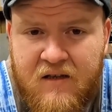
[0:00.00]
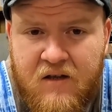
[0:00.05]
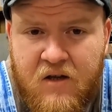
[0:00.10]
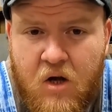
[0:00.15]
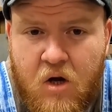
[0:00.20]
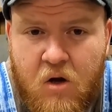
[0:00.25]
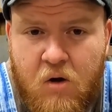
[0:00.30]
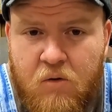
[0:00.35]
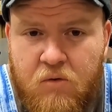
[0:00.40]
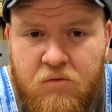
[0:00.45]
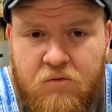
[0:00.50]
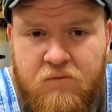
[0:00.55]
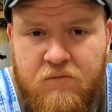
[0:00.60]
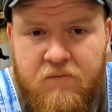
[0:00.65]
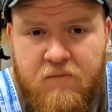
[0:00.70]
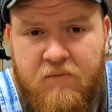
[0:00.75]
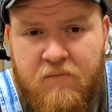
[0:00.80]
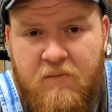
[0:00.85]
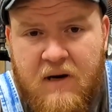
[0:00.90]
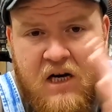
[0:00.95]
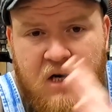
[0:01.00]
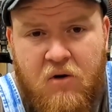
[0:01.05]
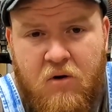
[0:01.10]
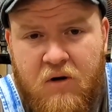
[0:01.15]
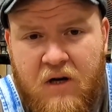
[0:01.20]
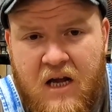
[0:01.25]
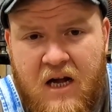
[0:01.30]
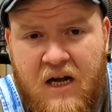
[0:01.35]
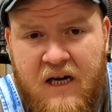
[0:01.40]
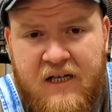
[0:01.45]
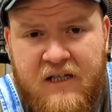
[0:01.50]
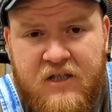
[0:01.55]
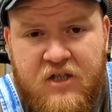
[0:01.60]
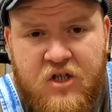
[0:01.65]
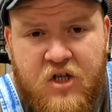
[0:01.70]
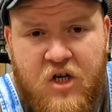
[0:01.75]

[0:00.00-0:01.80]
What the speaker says: Whole male lines